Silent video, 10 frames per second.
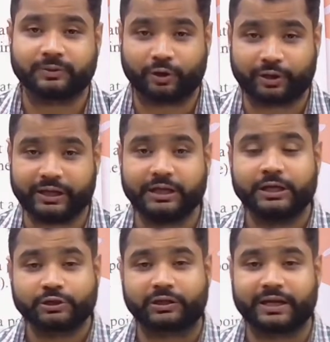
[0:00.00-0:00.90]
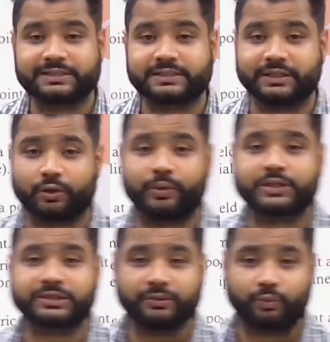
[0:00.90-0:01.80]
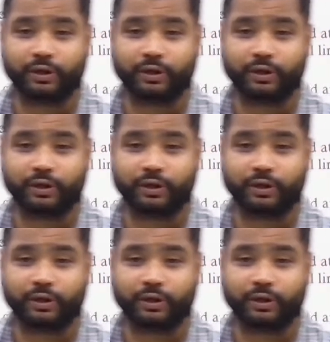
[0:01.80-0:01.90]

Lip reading: Okay, so let's see the question. What is